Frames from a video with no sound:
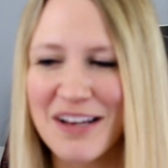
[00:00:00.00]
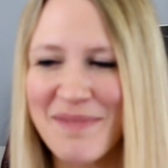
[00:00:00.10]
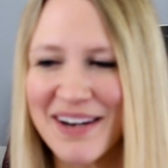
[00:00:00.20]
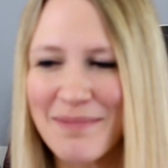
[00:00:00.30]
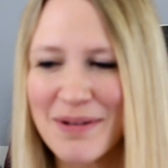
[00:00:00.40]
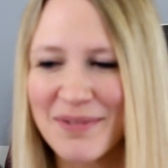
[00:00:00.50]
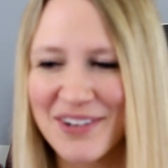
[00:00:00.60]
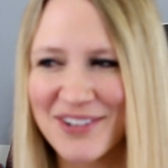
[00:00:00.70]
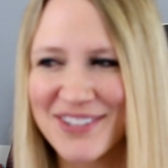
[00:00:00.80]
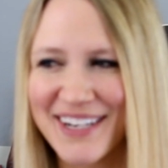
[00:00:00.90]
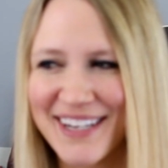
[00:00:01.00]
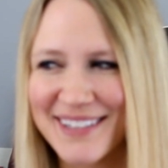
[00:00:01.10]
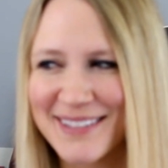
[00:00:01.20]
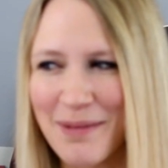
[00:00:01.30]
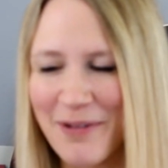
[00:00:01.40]
I might not be able to
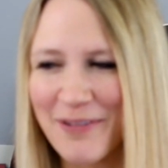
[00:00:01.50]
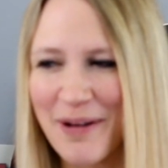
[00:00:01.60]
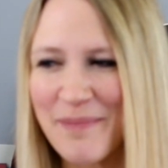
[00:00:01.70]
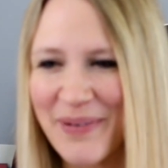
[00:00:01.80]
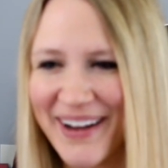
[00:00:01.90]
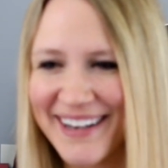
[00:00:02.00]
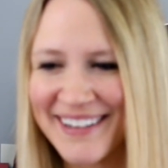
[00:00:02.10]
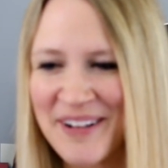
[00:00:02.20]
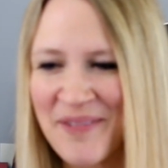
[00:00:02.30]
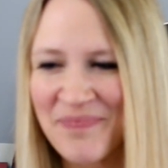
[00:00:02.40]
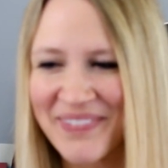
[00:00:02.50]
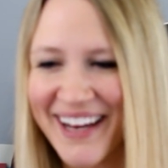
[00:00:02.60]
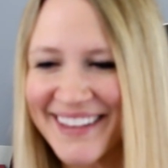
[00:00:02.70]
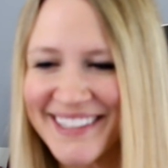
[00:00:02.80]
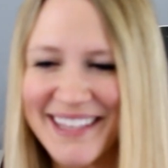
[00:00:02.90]
understand some of it, but
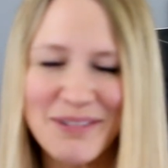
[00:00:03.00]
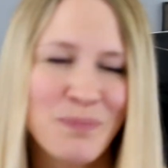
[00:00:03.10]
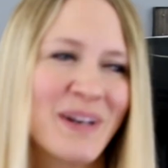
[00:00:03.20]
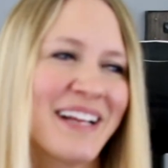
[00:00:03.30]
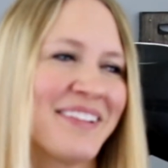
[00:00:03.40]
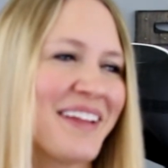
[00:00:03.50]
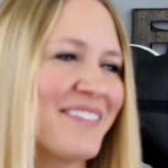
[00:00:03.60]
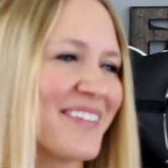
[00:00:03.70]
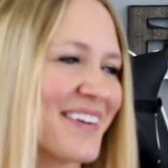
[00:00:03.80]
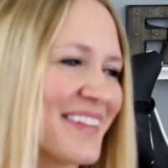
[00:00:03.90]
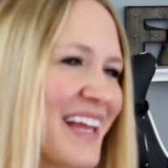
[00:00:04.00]
I thought that was pretty clever.